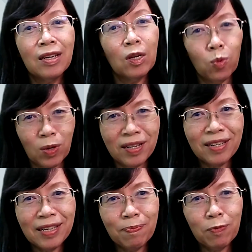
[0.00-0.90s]
He
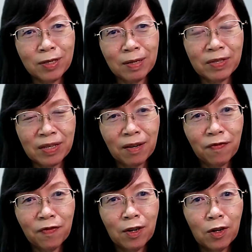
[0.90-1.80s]
willingly put
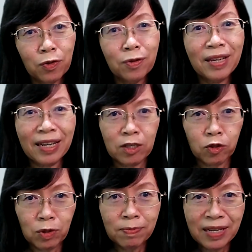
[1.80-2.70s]
himself through the
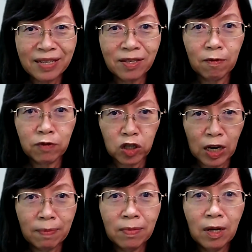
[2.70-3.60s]
extreme test of
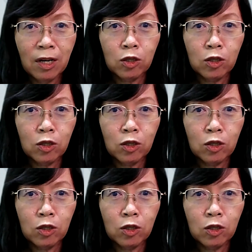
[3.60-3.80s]
shame,